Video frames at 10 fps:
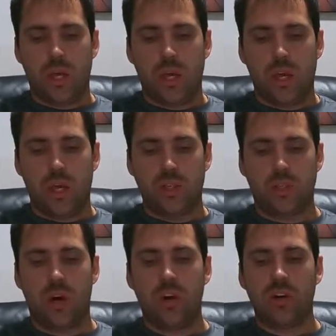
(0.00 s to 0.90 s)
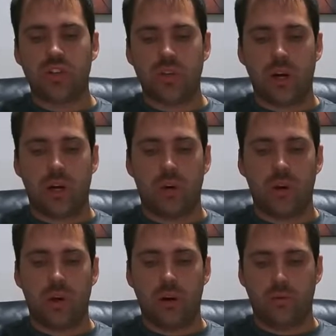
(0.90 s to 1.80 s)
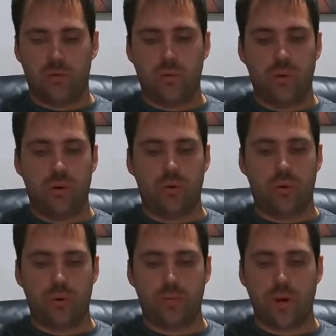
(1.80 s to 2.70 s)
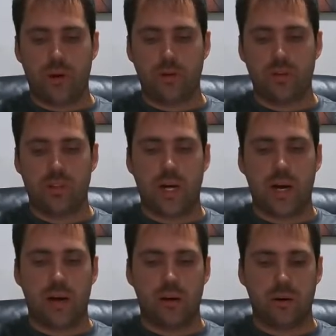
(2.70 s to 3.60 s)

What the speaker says: As long as you're not going over 400 horsepower to the tire,